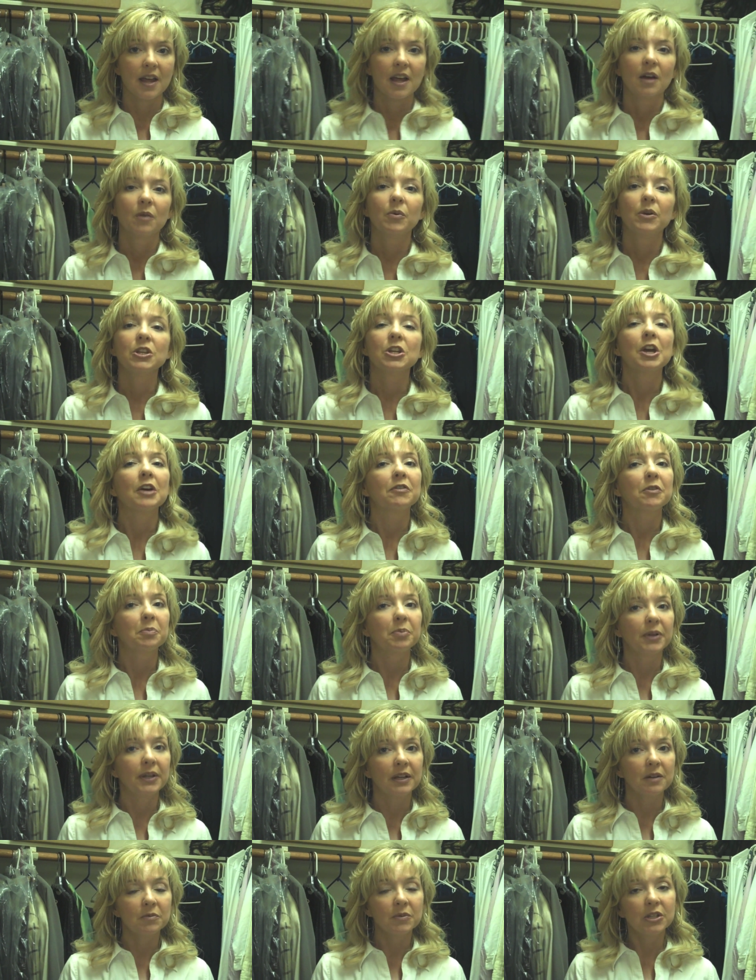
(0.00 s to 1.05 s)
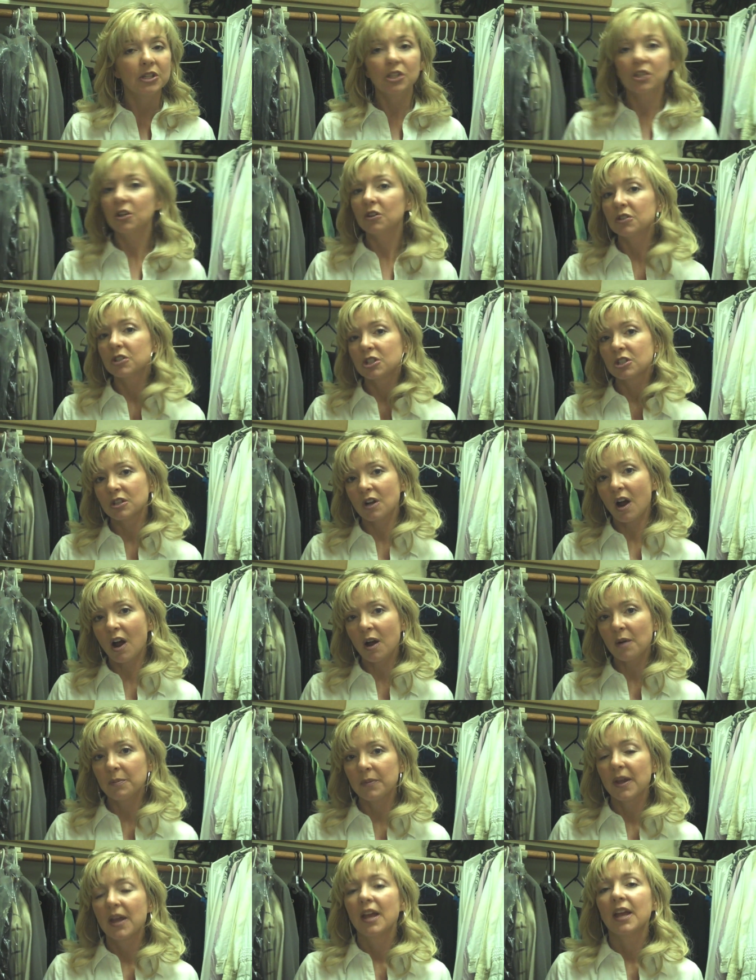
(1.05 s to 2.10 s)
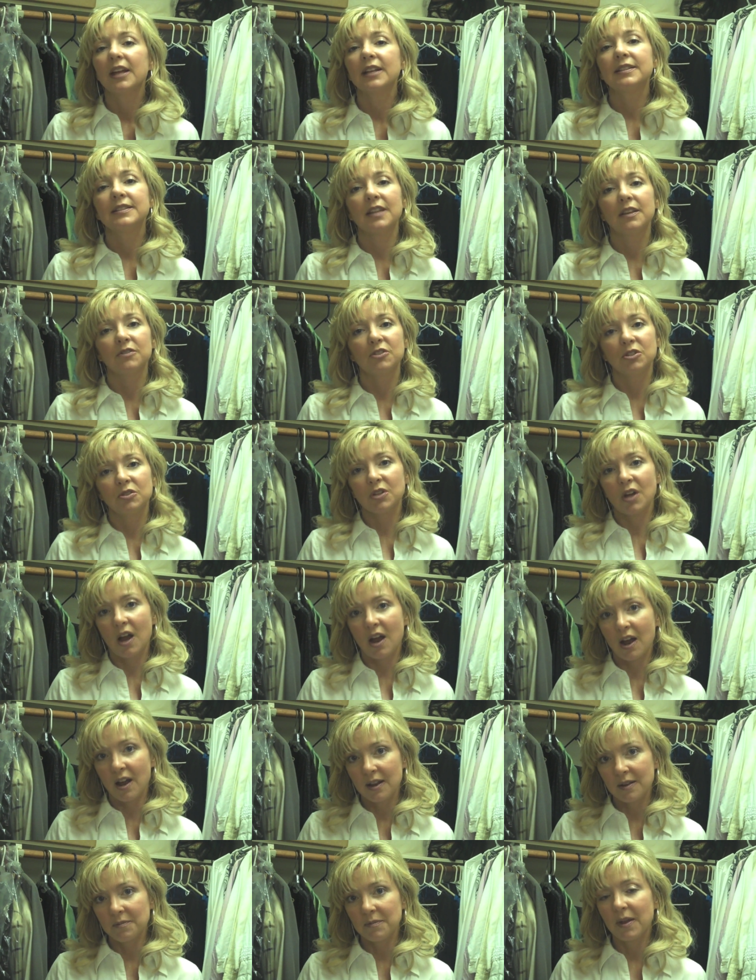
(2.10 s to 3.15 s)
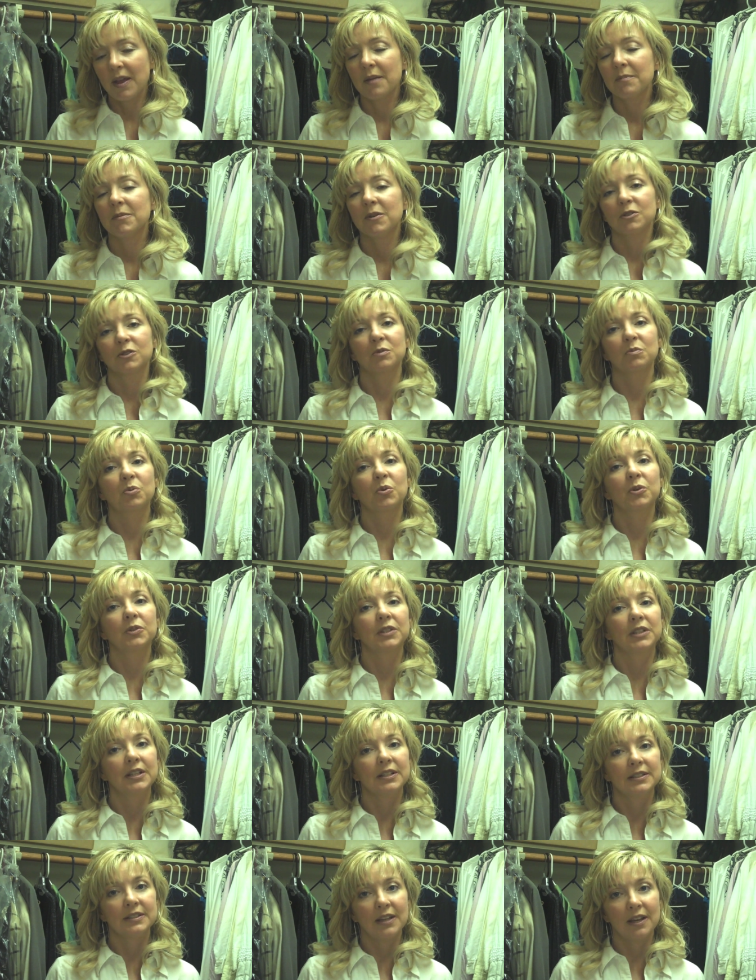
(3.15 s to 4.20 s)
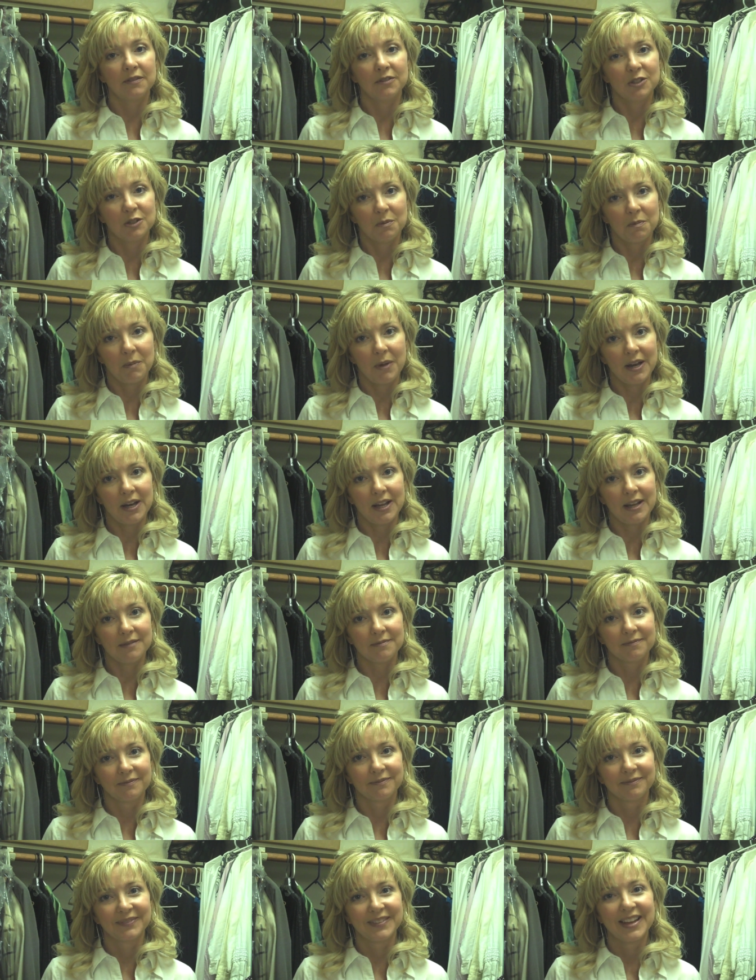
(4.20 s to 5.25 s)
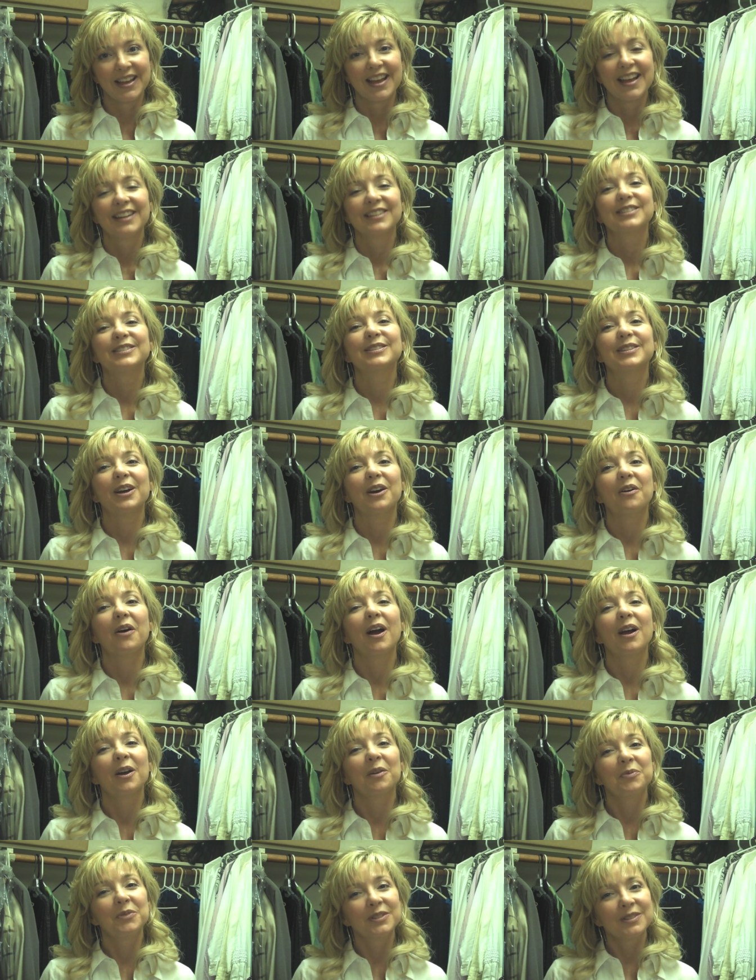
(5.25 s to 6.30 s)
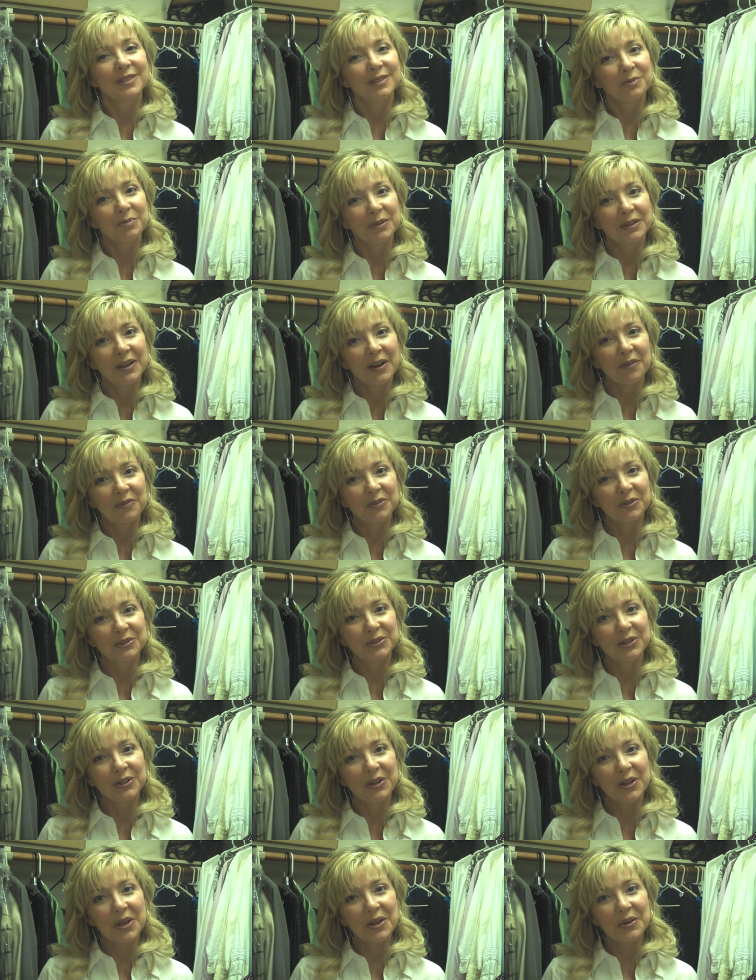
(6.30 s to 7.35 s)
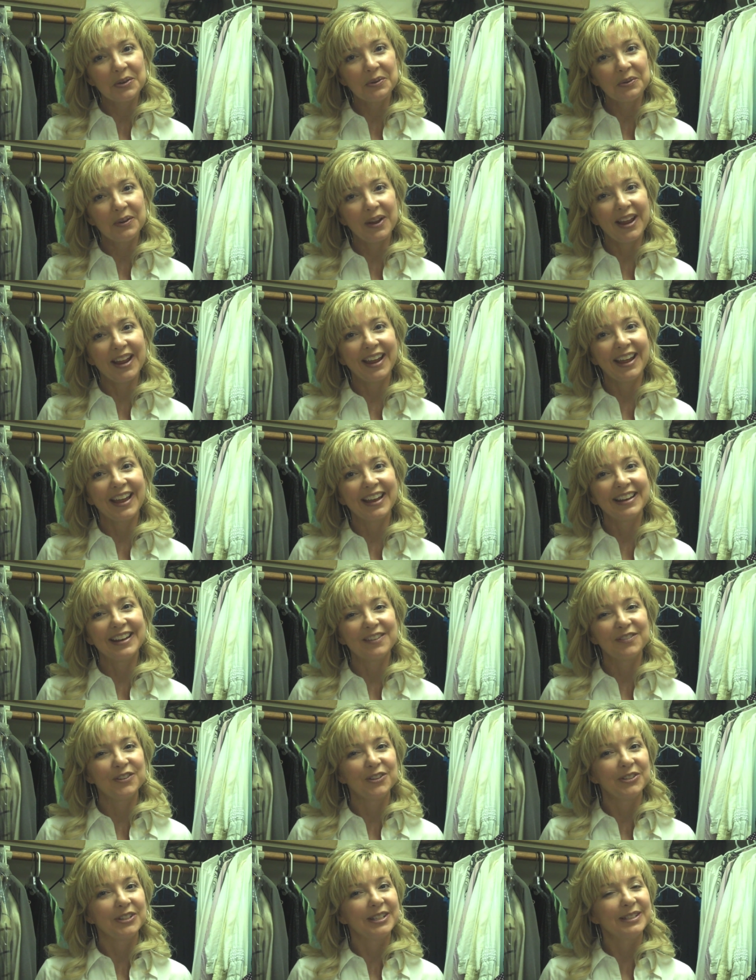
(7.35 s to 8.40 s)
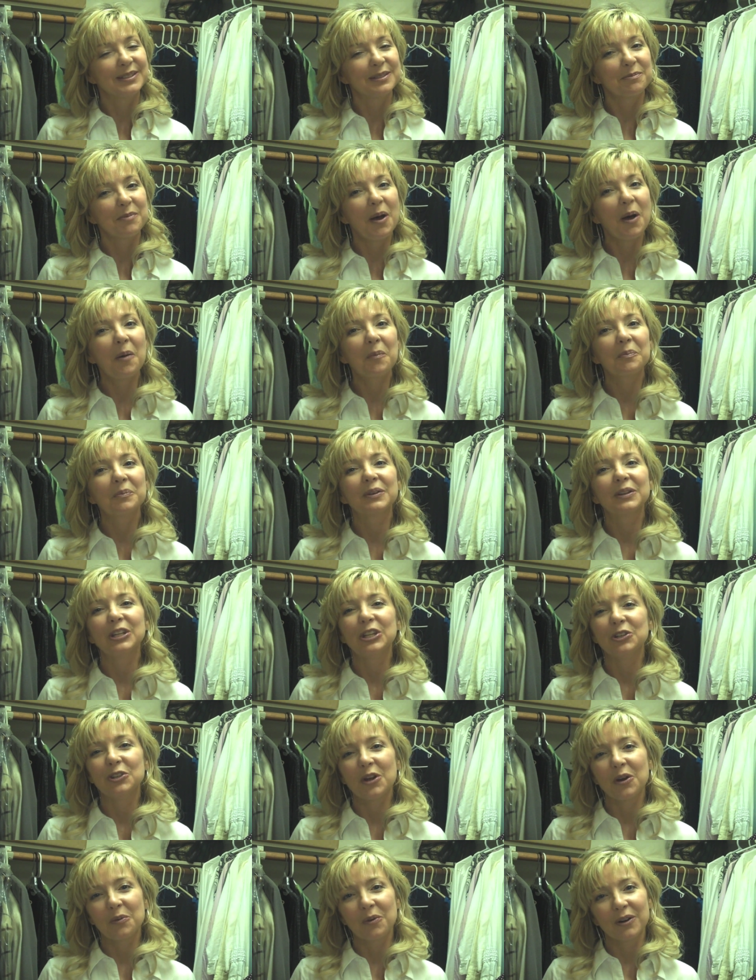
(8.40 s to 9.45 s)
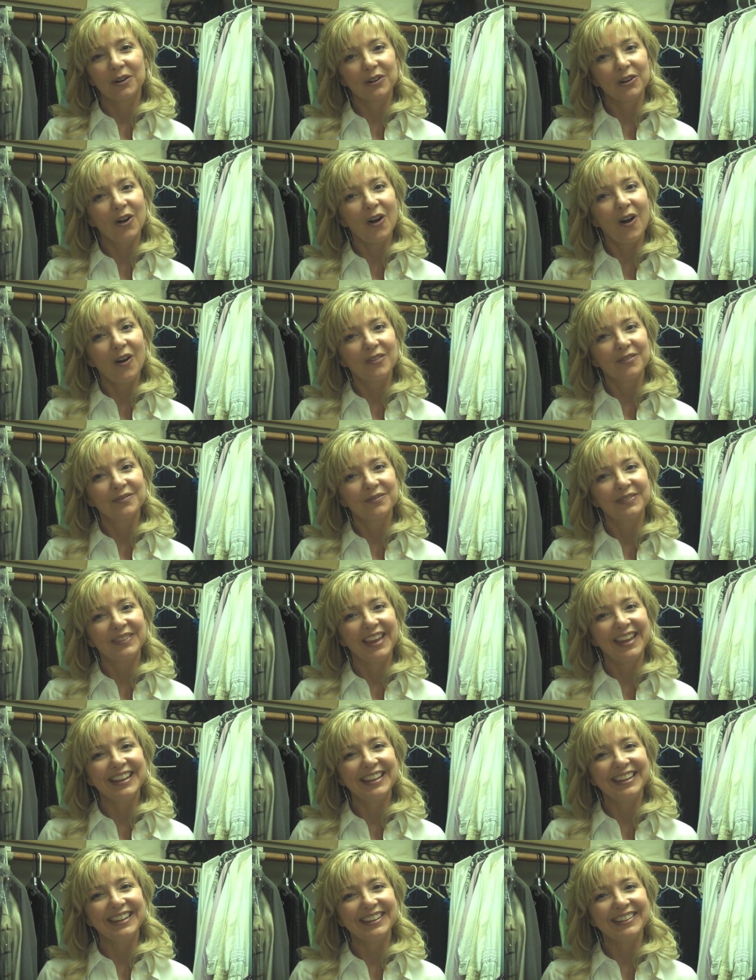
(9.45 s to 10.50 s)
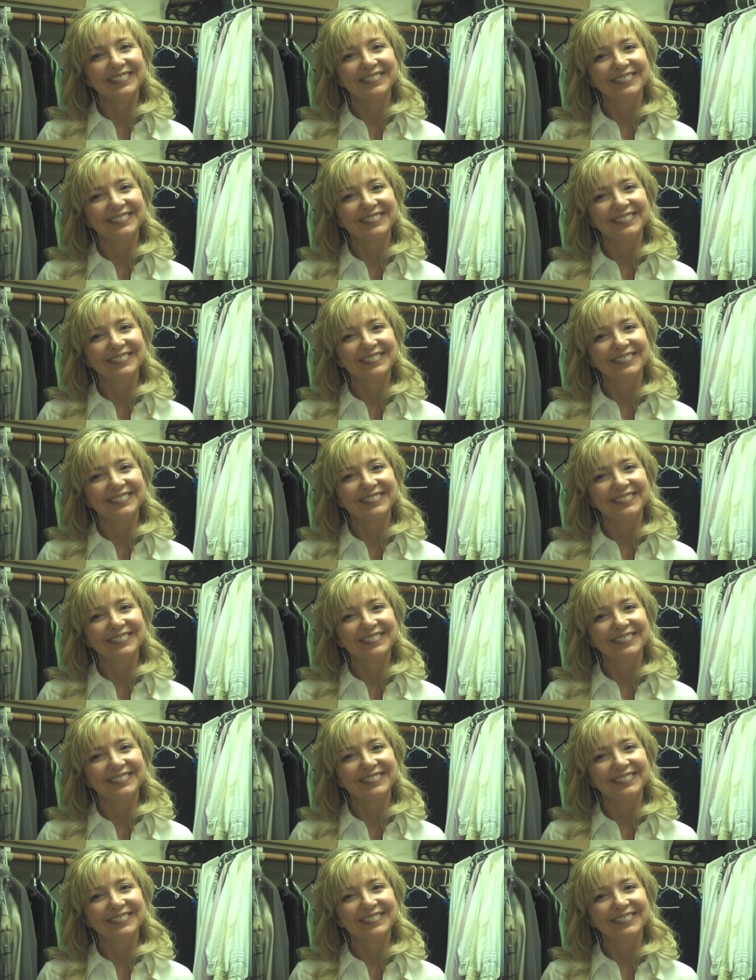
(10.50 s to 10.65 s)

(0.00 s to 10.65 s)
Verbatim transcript: When you have a plan when you go to shop, it saves you time, and most importantly, it saves you money. So I hope this has been helpful to you, and if you need some help, you know where to call. Thank you.